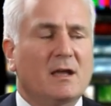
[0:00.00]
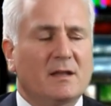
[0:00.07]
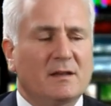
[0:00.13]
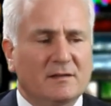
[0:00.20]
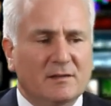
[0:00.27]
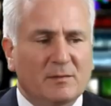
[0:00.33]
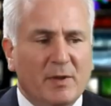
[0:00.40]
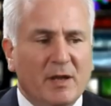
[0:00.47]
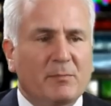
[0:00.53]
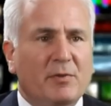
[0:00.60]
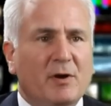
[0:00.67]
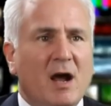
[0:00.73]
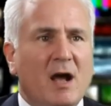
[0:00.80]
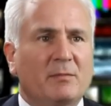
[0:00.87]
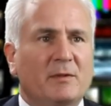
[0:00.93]
There's a big
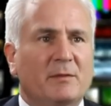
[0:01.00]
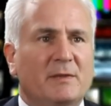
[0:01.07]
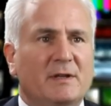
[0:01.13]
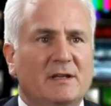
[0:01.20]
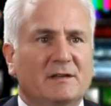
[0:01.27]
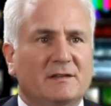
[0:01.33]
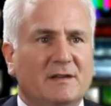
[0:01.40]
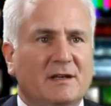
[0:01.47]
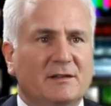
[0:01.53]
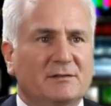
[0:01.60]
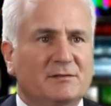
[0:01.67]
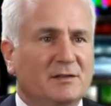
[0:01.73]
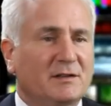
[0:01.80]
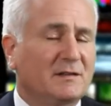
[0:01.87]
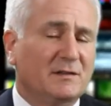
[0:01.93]
problem in this
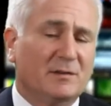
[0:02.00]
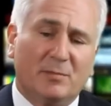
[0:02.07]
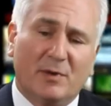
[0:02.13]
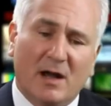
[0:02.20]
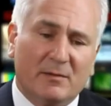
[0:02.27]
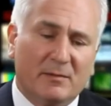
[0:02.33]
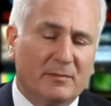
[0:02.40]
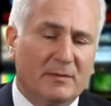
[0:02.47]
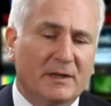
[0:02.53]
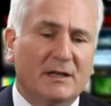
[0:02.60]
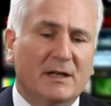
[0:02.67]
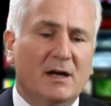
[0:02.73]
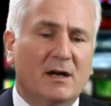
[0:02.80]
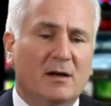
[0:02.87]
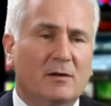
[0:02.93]
country, as you probably
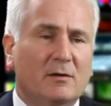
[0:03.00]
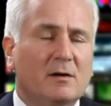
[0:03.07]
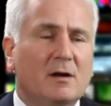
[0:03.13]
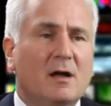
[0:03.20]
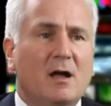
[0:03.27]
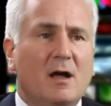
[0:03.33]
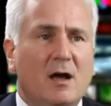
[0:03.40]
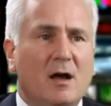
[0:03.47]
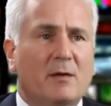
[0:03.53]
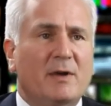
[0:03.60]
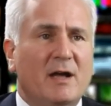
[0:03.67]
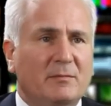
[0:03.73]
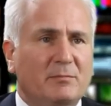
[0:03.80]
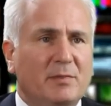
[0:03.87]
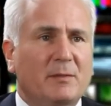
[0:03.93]
know,
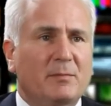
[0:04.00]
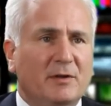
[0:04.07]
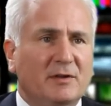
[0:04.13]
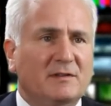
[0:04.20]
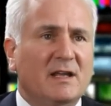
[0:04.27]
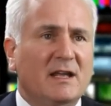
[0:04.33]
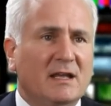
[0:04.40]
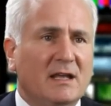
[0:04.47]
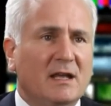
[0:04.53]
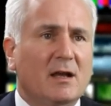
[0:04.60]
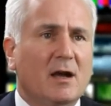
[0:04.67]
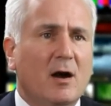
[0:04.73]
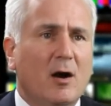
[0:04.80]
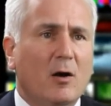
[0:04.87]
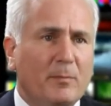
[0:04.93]
about people
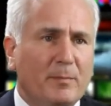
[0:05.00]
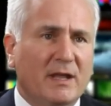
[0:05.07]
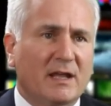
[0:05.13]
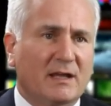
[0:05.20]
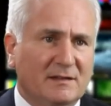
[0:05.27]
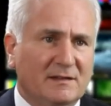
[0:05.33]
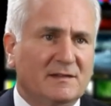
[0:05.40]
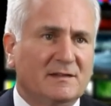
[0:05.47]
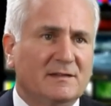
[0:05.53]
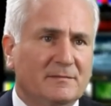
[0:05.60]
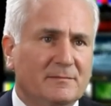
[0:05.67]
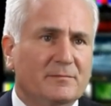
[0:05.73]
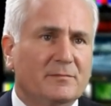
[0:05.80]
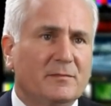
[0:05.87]
taking opiates,